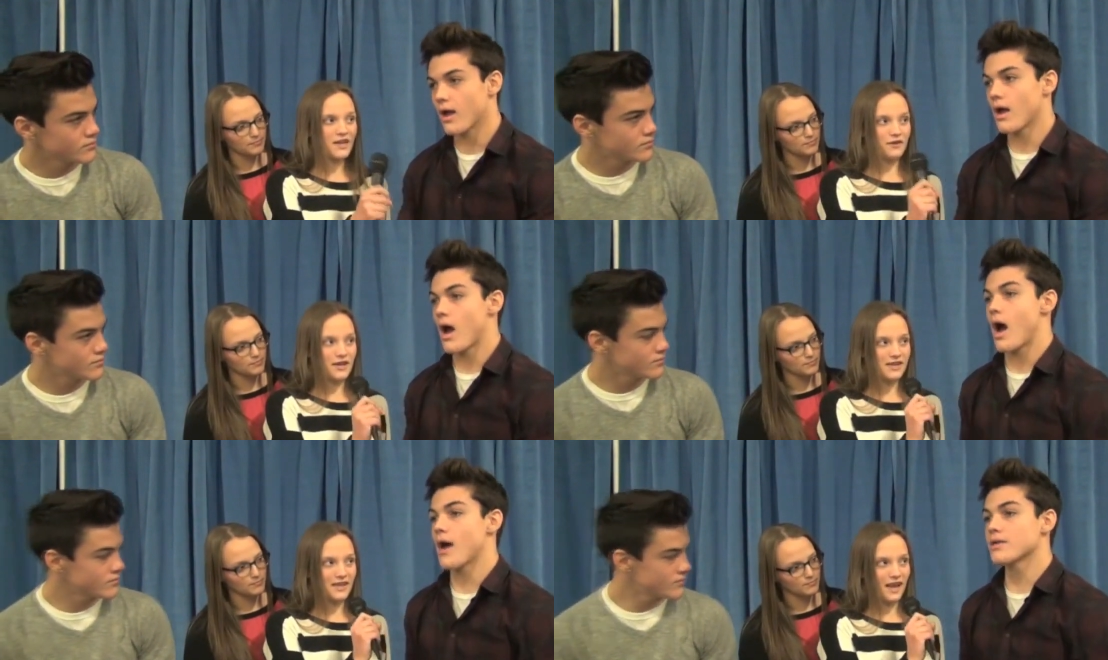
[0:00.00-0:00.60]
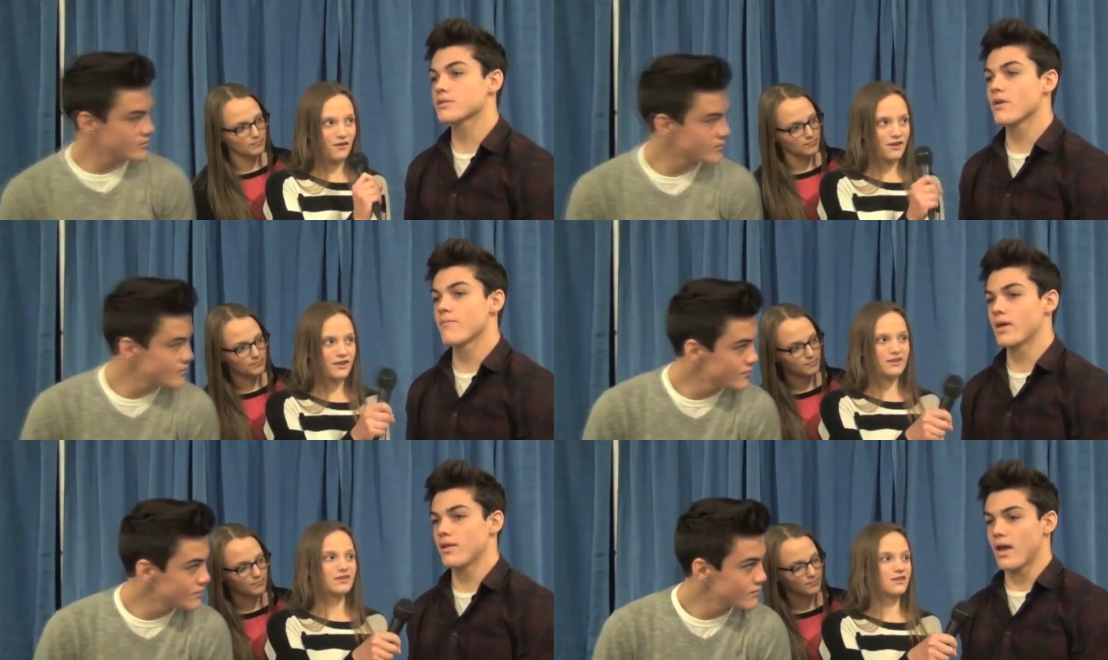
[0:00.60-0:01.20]
Speaker 1: like any crazy encounter.
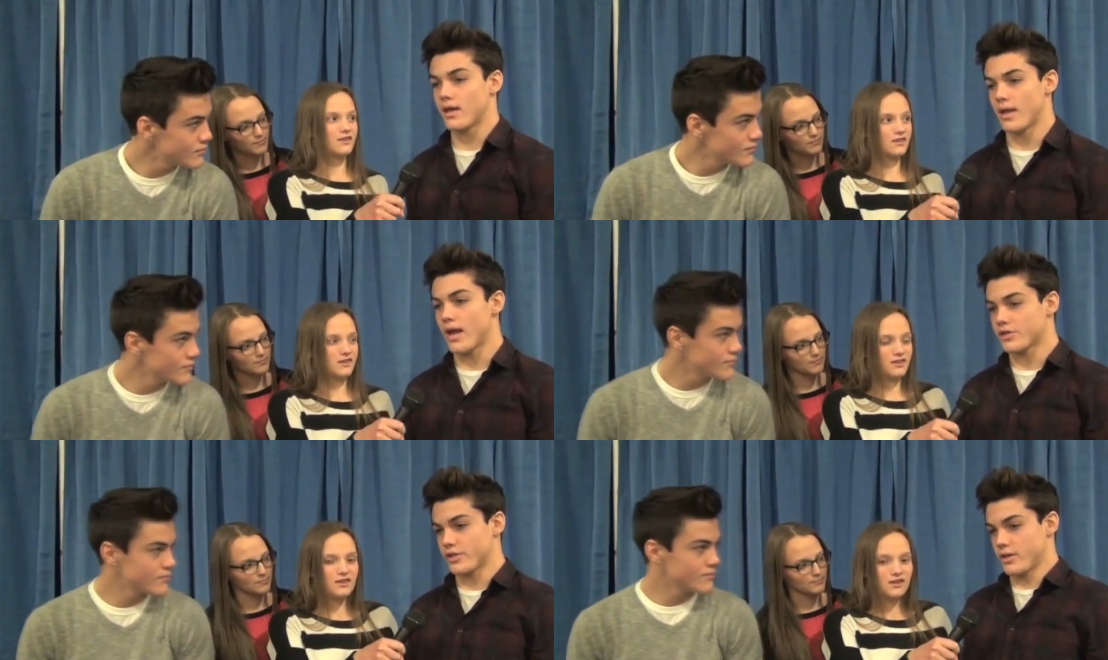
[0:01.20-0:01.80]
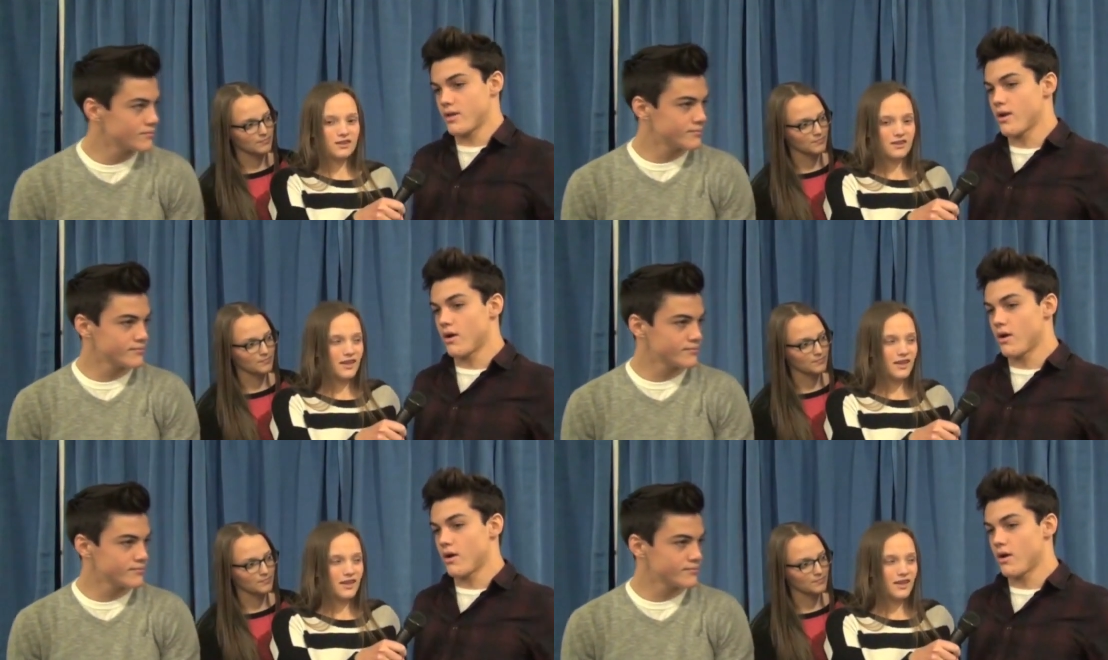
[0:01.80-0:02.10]
I love making that connection.